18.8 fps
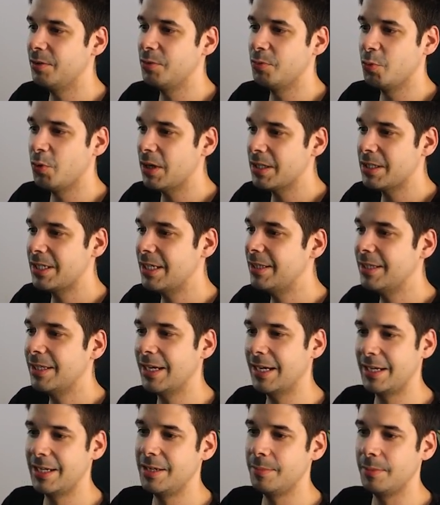we are
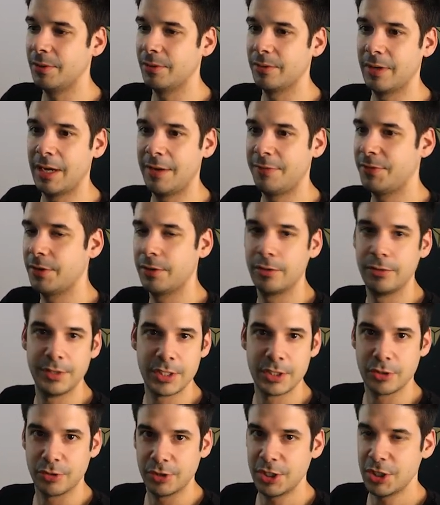sending an email after all
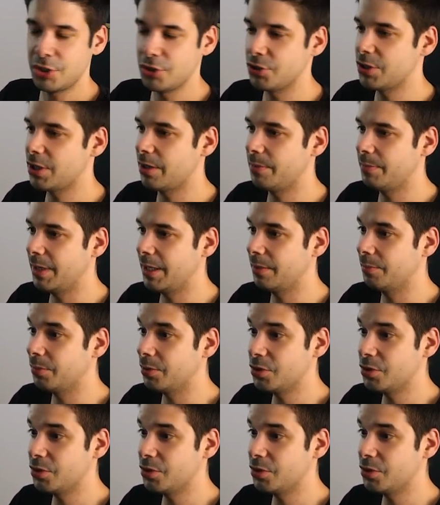these conditions are met,